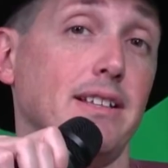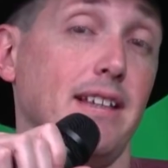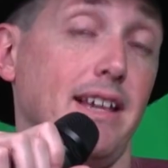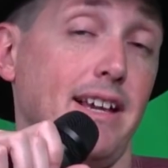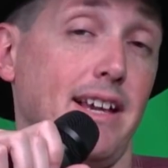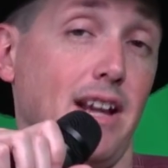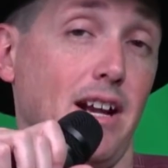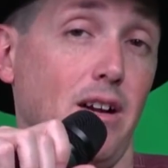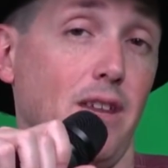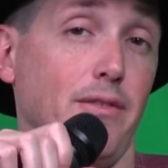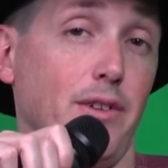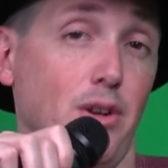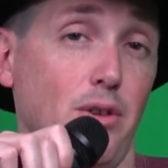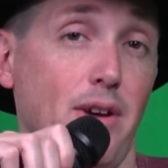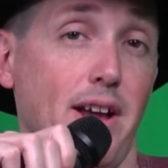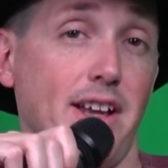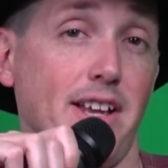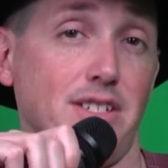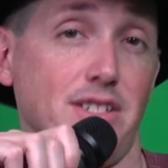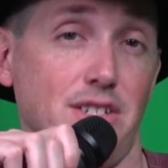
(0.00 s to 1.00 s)
take care of your
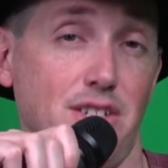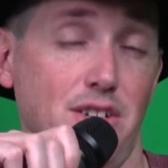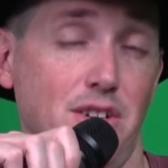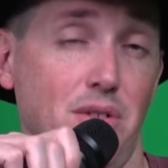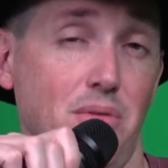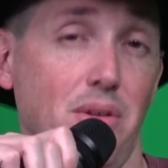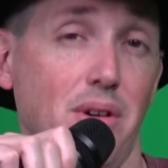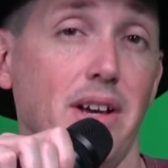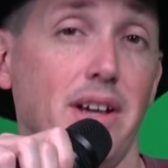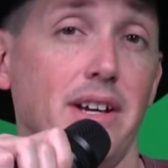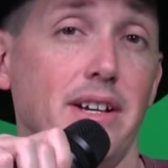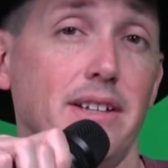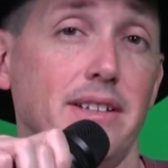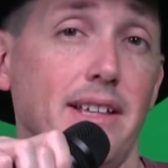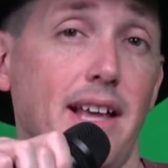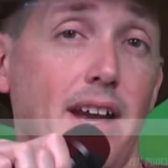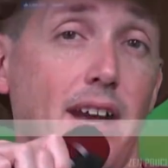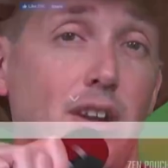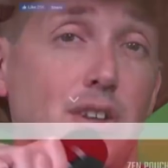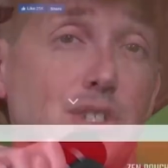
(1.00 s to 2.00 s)
ass too.
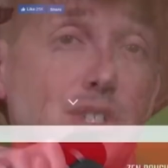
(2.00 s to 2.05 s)
Now,